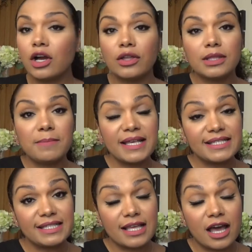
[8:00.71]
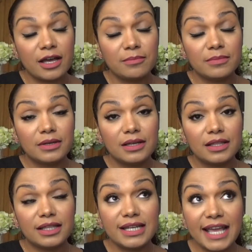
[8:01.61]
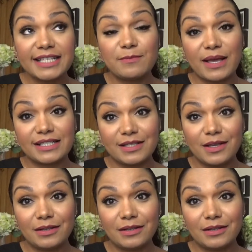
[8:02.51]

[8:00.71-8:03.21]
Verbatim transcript: got the best, the next best.